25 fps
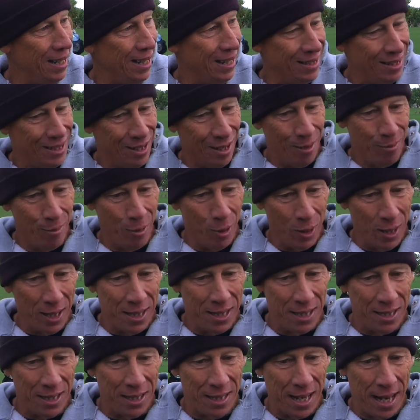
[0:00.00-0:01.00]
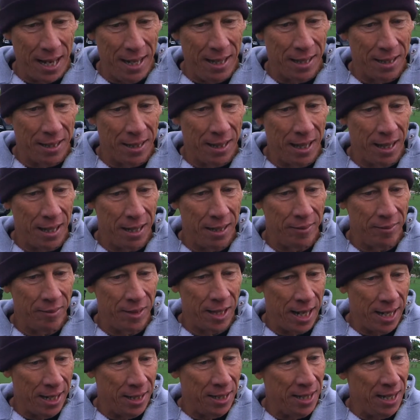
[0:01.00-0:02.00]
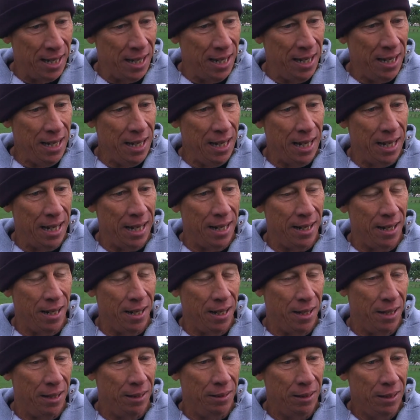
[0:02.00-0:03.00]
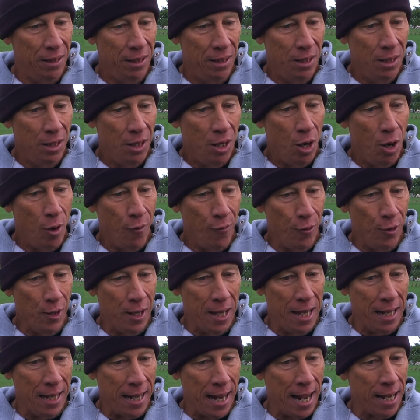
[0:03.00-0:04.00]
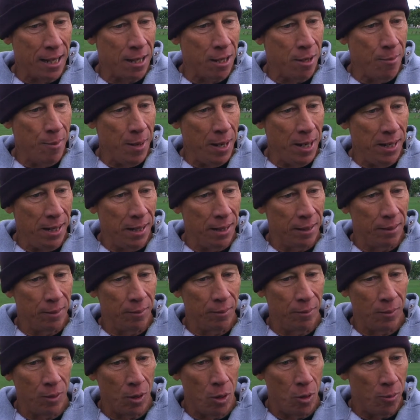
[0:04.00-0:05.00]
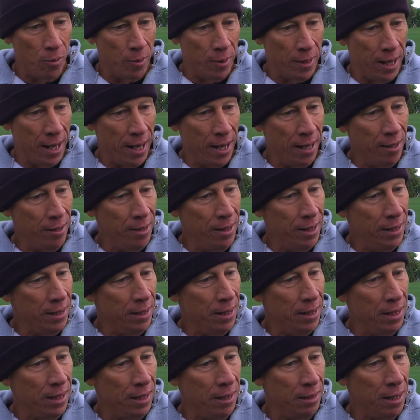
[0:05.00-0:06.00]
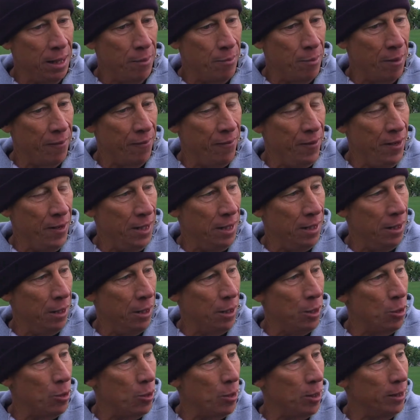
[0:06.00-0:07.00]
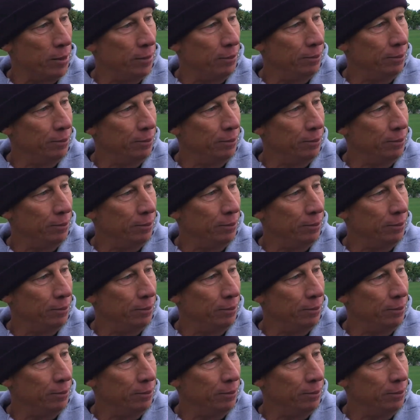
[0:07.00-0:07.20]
So I'm going to the state of Tennessee, and hopefully get acclimated over there and get my feet in the door.